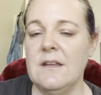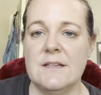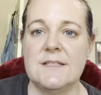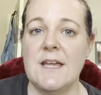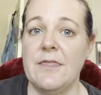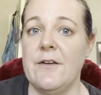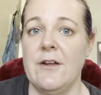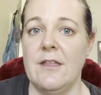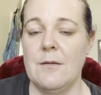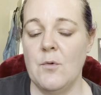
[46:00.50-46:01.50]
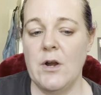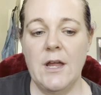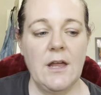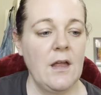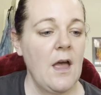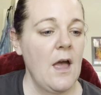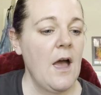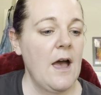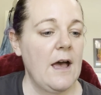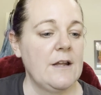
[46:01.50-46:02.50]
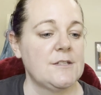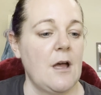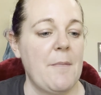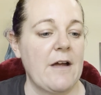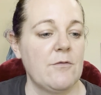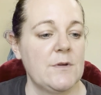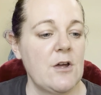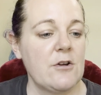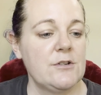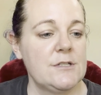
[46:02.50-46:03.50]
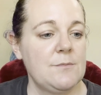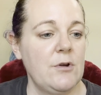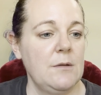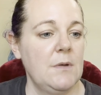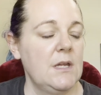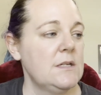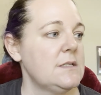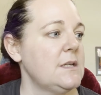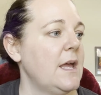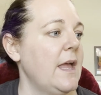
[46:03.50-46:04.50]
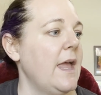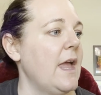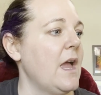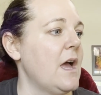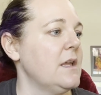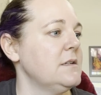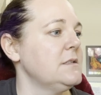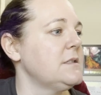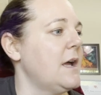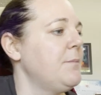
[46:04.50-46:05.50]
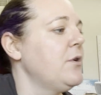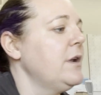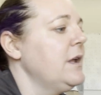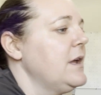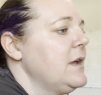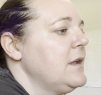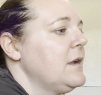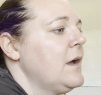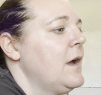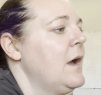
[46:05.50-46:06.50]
It is 10:30 in the morning. I just got back from a doctor's appointment and I put in